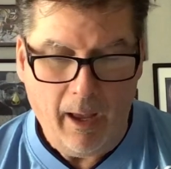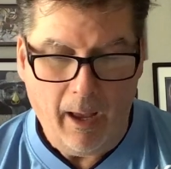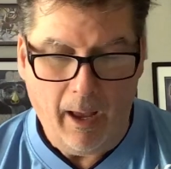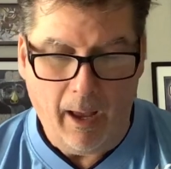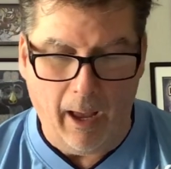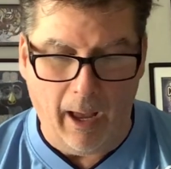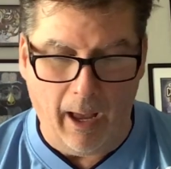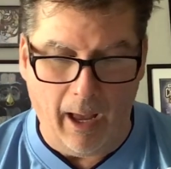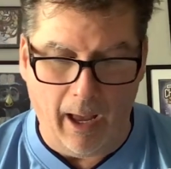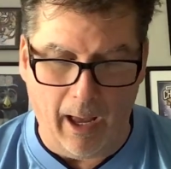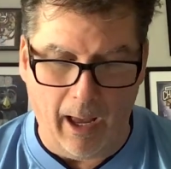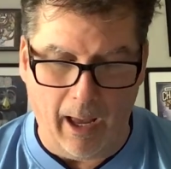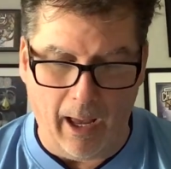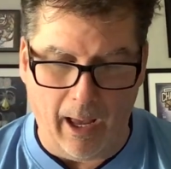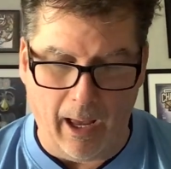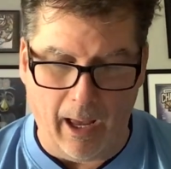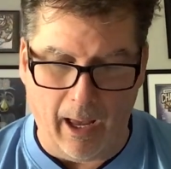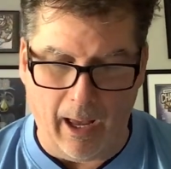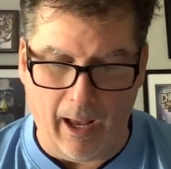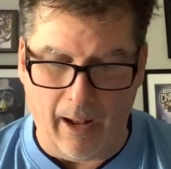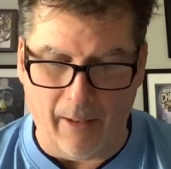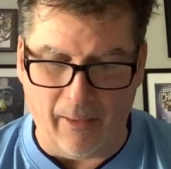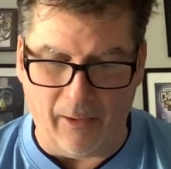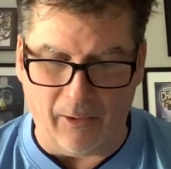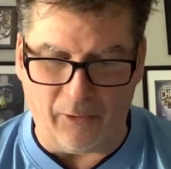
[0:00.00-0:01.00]

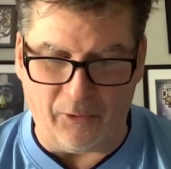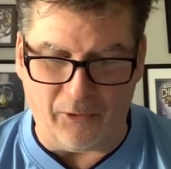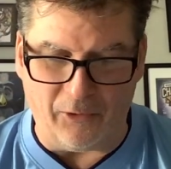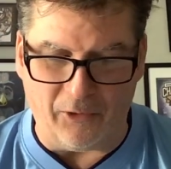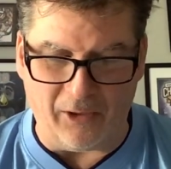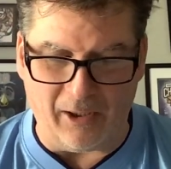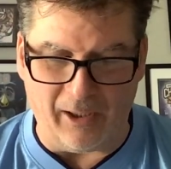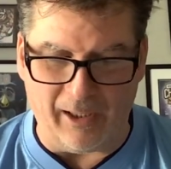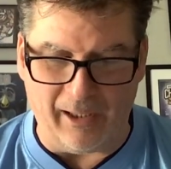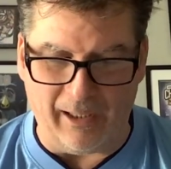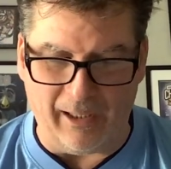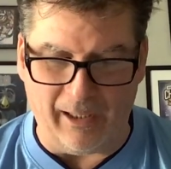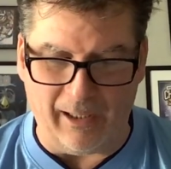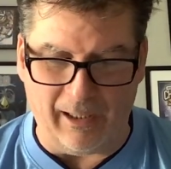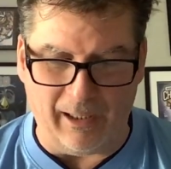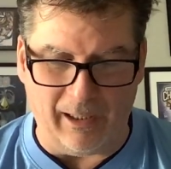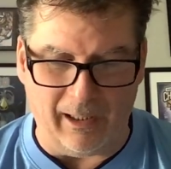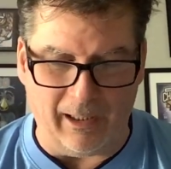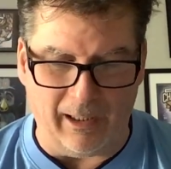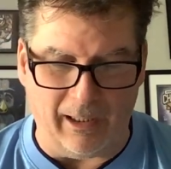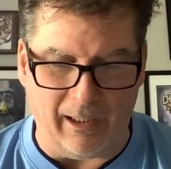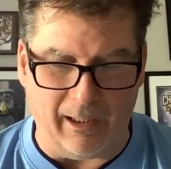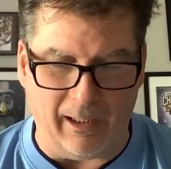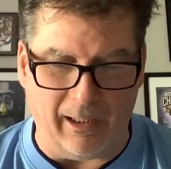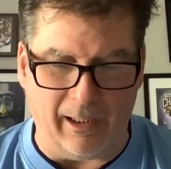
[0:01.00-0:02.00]
Let's
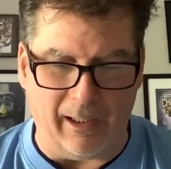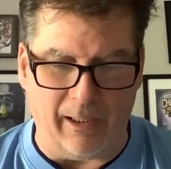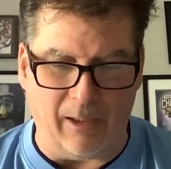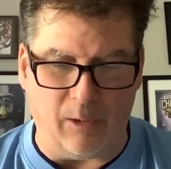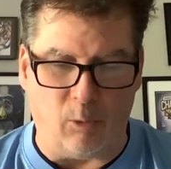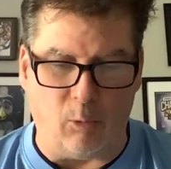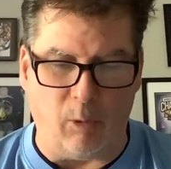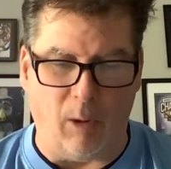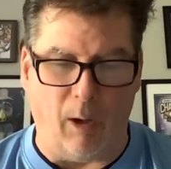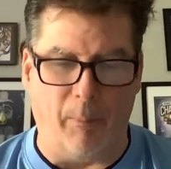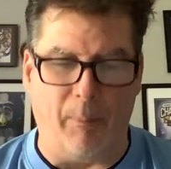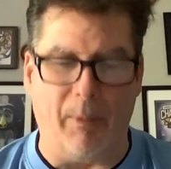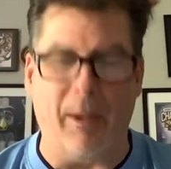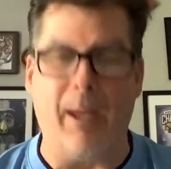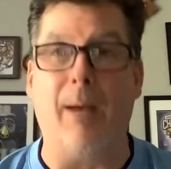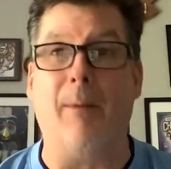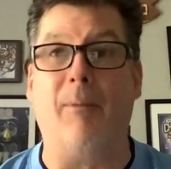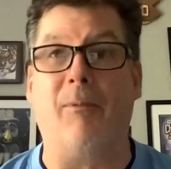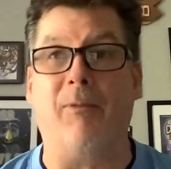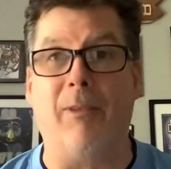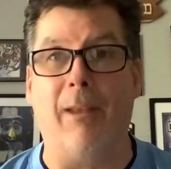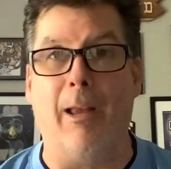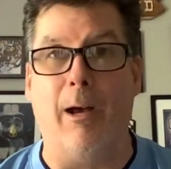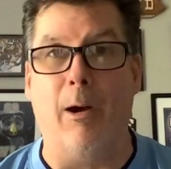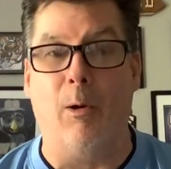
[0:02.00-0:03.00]
see. 12 p.m.
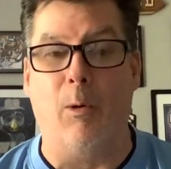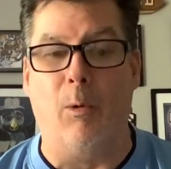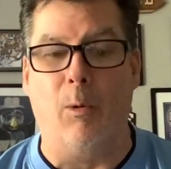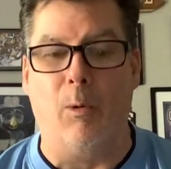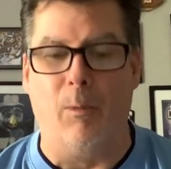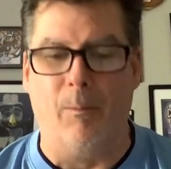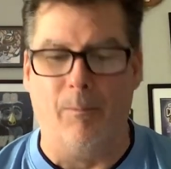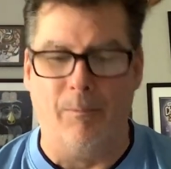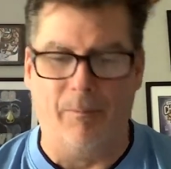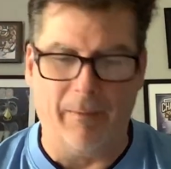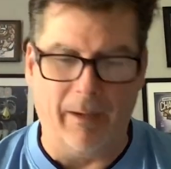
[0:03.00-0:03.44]
Flow.